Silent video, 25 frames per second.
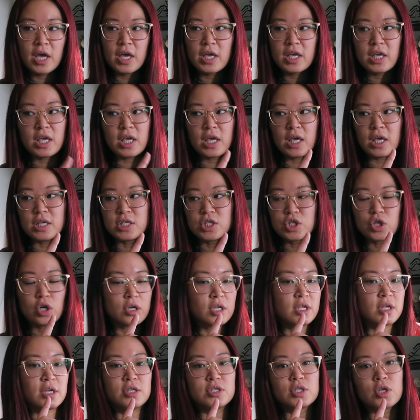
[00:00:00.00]
He
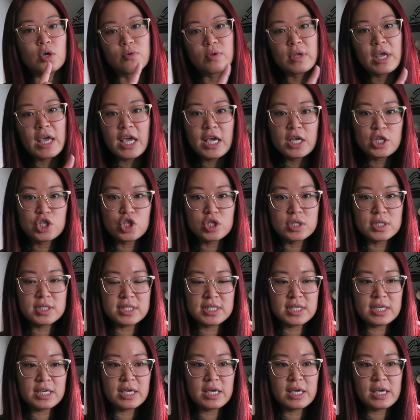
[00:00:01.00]
started his own
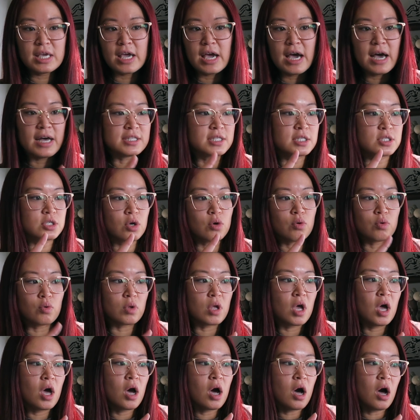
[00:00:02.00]
agency. He has his
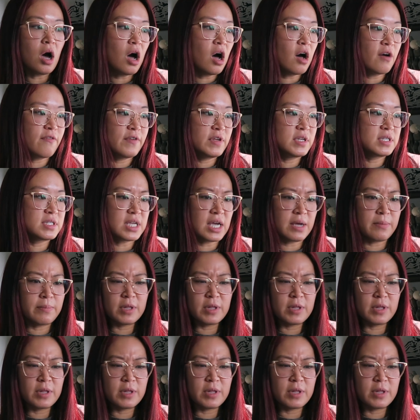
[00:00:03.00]
own office, I